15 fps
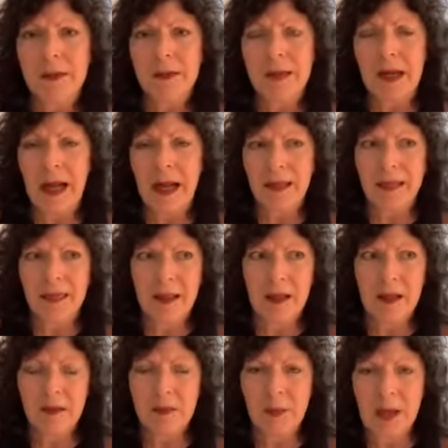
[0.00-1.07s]
that I
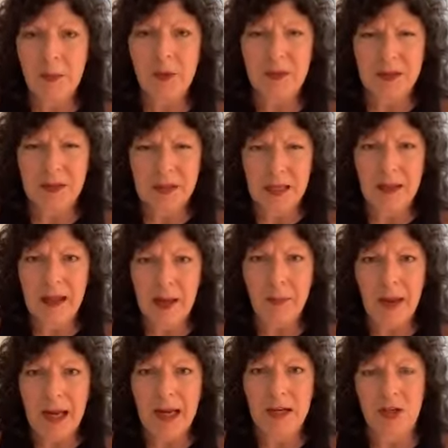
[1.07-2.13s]
think people see that
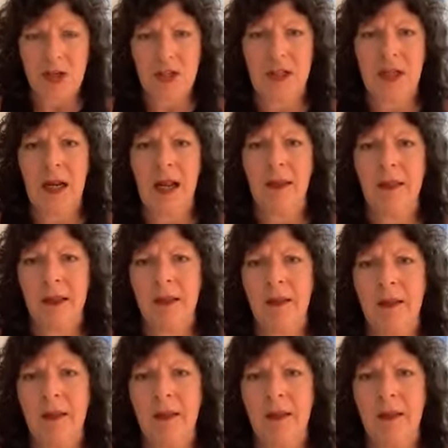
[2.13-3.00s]
passion and then